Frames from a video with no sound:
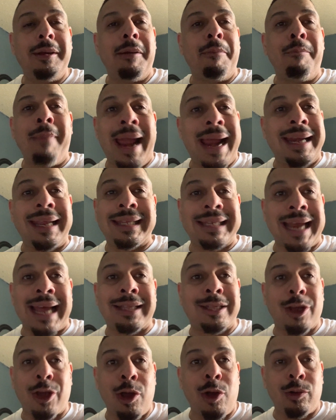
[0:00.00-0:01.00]
Manny's
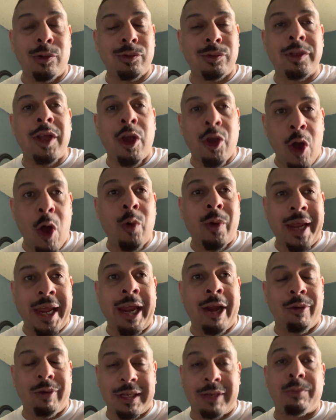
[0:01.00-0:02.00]
not the GOAT. The GOAT
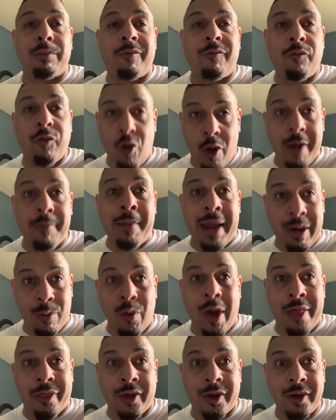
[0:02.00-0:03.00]
here is Floyd
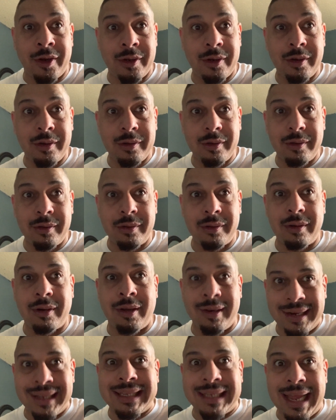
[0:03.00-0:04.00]
Mayweather.
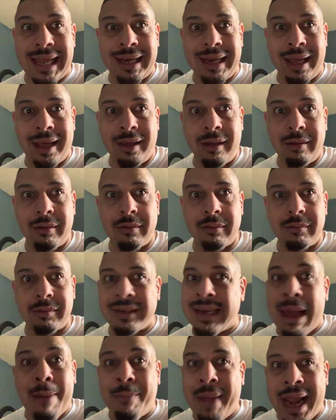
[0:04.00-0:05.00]
Understand that. It's
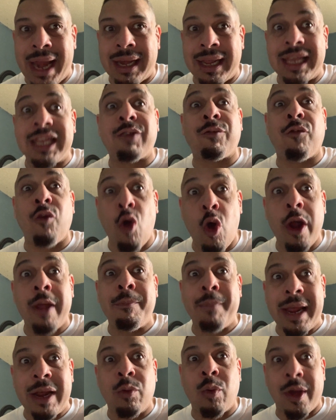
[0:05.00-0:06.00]
not Manny, it's Floyd
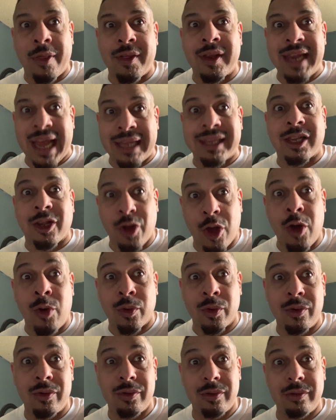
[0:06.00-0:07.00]
Mayweather that's the GOAT.
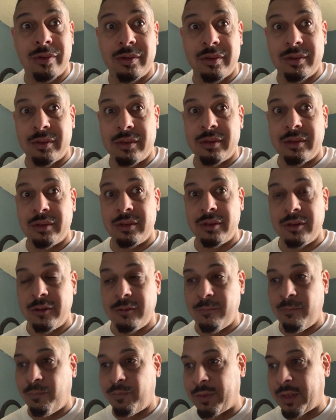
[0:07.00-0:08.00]

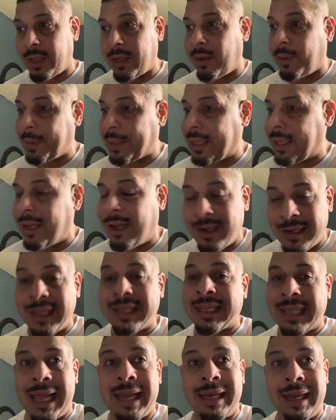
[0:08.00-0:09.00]
Like, you know what I'm saying?
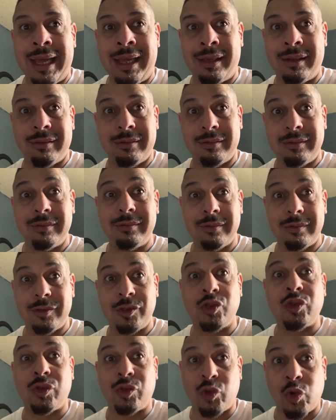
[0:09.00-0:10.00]
Understand that.
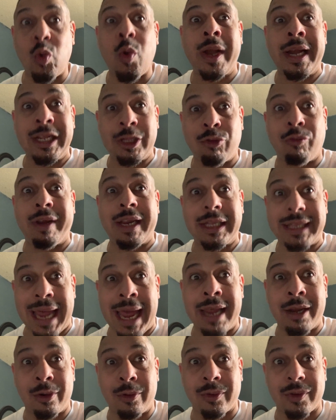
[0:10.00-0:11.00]
23
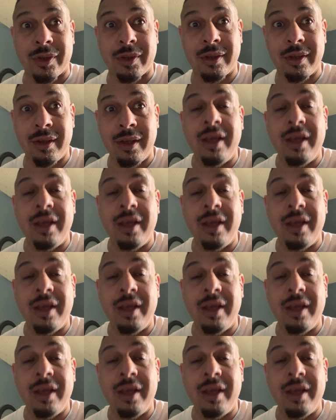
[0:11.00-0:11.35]
titles.